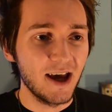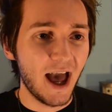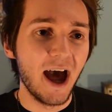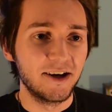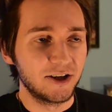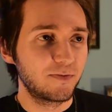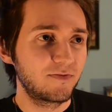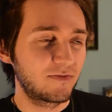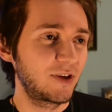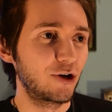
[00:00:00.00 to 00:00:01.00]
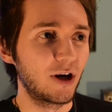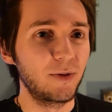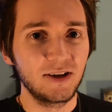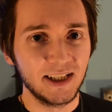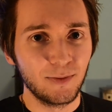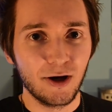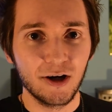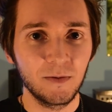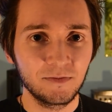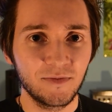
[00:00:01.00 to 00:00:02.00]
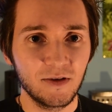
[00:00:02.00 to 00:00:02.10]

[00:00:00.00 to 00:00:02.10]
And your ability bar,